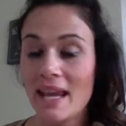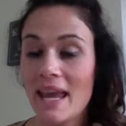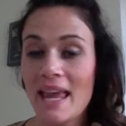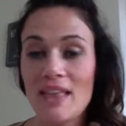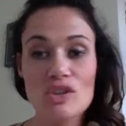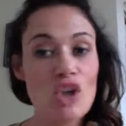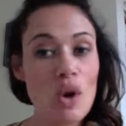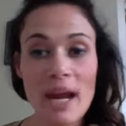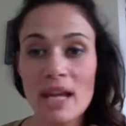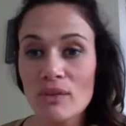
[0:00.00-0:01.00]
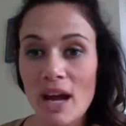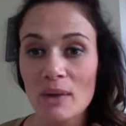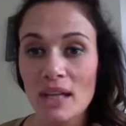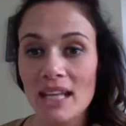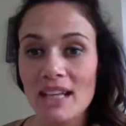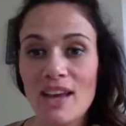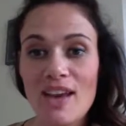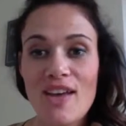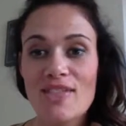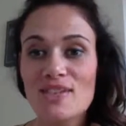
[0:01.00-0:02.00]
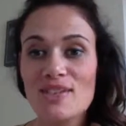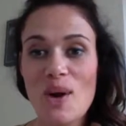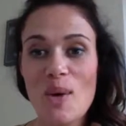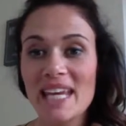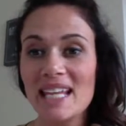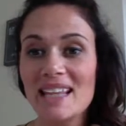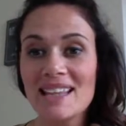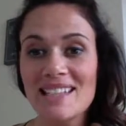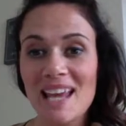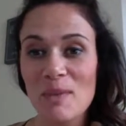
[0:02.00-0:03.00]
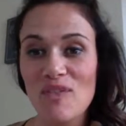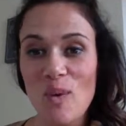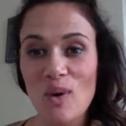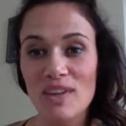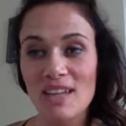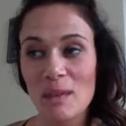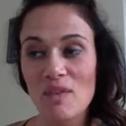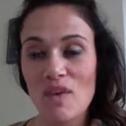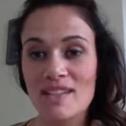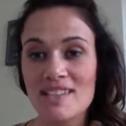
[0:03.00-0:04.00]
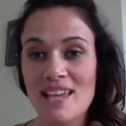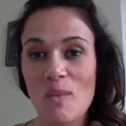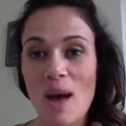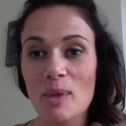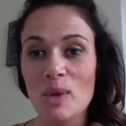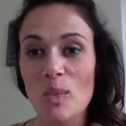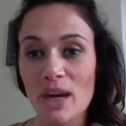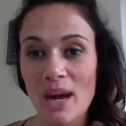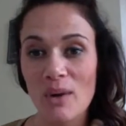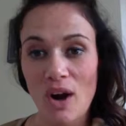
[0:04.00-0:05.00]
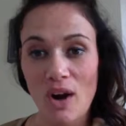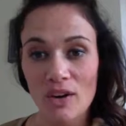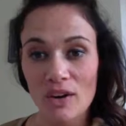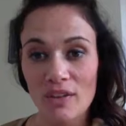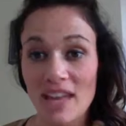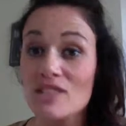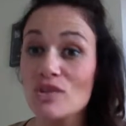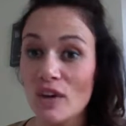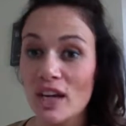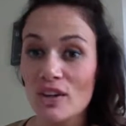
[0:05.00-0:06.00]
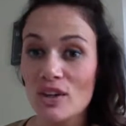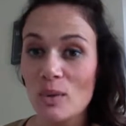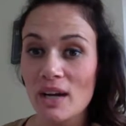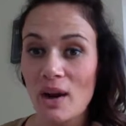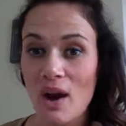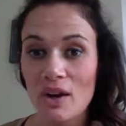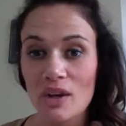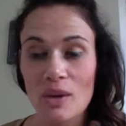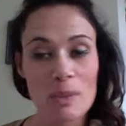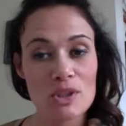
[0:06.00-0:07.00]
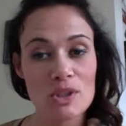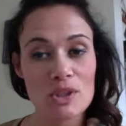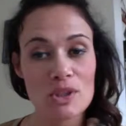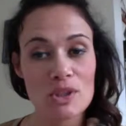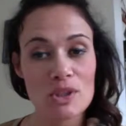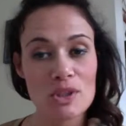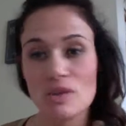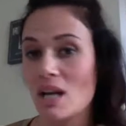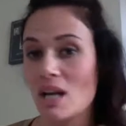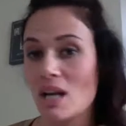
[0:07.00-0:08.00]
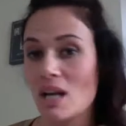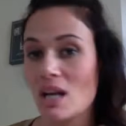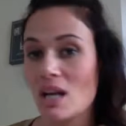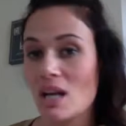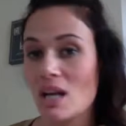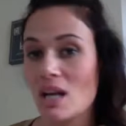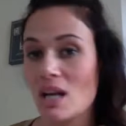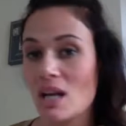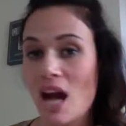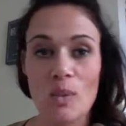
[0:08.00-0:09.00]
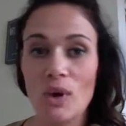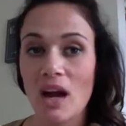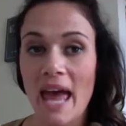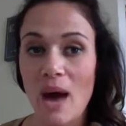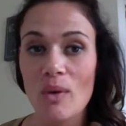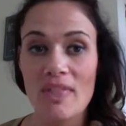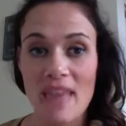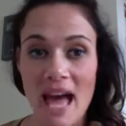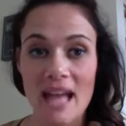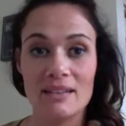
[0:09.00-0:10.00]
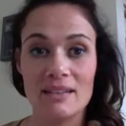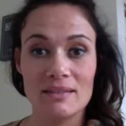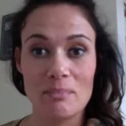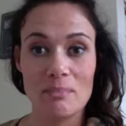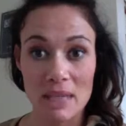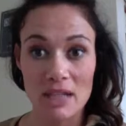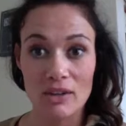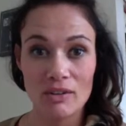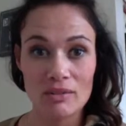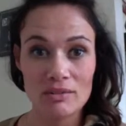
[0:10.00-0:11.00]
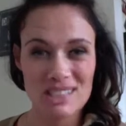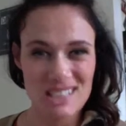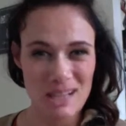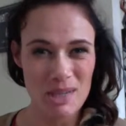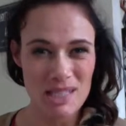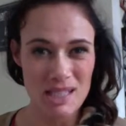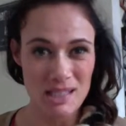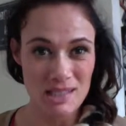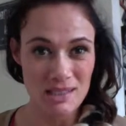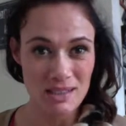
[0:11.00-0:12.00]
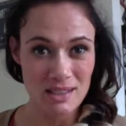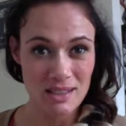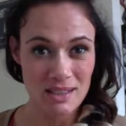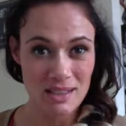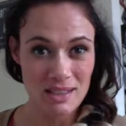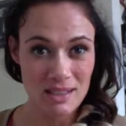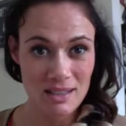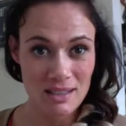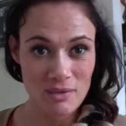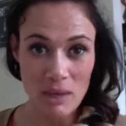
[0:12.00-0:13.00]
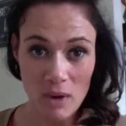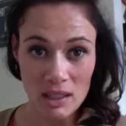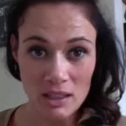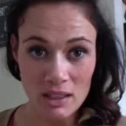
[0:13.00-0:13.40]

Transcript: There's no getting around it. There's no eating the day before, the night before, and saying, well, I'm going to work out harder. That's great. You're going to work out harder, but you're not going to work out that meal. Does that make sense? Right, Monica? Do you agree?